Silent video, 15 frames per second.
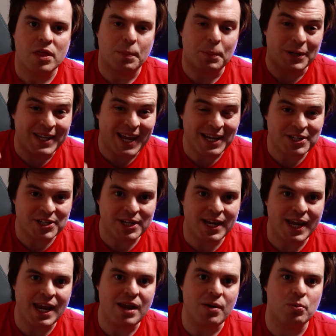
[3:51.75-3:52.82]
The partition
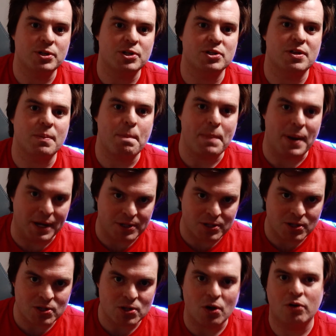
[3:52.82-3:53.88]
key, which is the
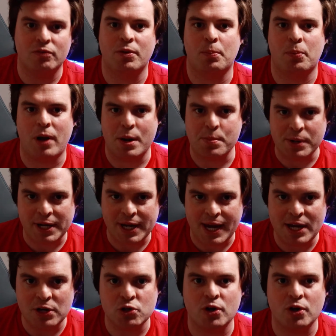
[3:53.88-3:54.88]
basis of the primary key,